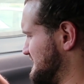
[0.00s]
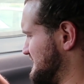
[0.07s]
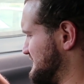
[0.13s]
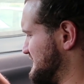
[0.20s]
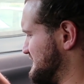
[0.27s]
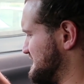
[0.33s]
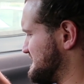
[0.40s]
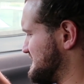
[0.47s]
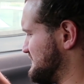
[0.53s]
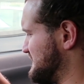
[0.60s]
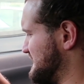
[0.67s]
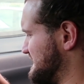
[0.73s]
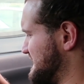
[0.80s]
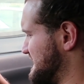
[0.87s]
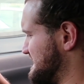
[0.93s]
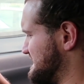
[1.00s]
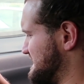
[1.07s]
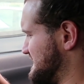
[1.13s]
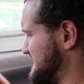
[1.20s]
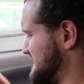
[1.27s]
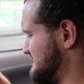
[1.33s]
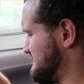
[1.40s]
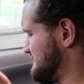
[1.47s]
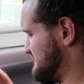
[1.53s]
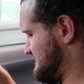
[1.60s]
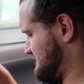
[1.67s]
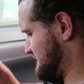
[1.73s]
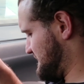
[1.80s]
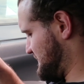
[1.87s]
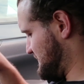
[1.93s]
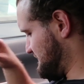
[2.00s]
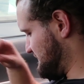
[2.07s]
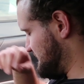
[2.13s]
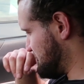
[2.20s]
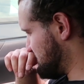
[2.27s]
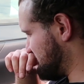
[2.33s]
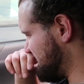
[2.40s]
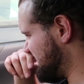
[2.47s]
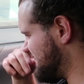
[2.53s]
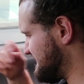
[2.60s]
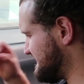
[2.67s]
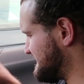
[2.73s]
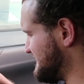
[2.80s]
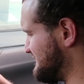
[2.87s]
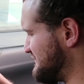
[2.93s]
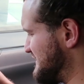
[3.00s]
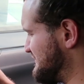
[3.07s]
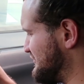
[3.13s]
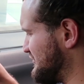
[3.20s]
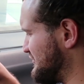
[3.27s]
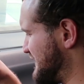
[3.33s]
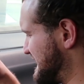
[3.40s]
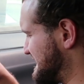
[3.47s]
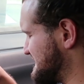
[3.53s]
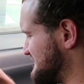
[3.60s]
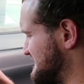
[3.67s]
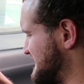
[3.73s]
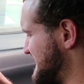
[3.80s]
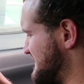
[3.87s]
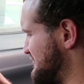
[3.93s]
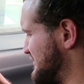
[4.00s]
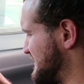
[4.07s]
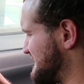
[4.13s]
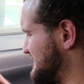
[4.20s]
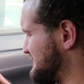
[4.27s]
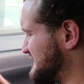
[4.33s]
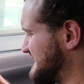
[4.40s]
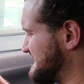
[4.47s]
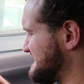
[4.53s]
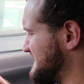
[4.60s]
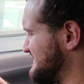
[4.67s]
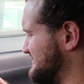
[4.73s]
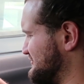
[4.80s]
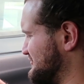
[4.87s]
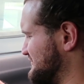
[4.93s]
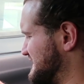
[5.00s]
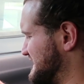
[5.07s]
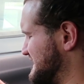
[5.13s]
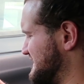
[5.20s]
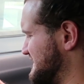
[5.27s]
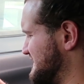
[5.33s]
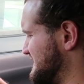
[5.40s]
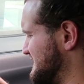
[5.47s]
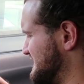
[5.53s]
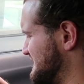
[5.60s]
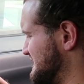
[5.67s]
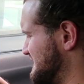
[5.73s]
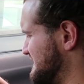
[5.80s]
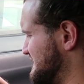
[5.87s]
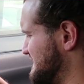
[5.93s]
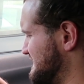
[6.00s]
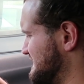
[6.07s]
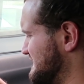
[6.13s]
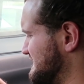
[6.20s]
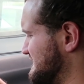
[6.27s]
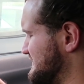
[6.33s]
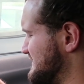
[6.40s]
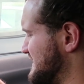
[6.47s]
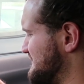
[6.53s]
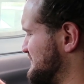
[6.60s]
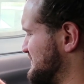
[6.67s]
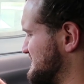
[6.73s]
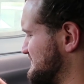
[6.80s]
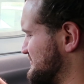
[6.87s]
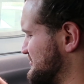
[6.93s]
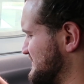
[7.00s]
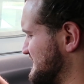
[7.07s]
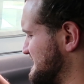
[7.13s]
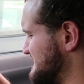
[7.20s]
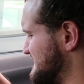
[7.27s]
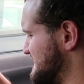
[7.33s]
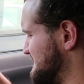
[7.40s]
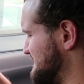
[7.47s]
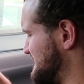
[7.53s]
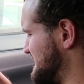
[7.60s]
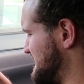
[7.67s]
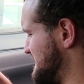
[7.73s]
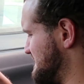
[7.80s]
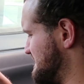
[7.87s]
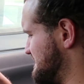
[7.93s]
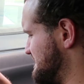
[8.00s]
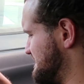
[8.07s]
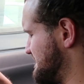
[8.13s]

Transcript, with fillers: Yeah, but anyway, so you plug that into there. Should be sweet. Some people whack some tape around there, but like I say, I would normally do that and put some shrink sleeve in there.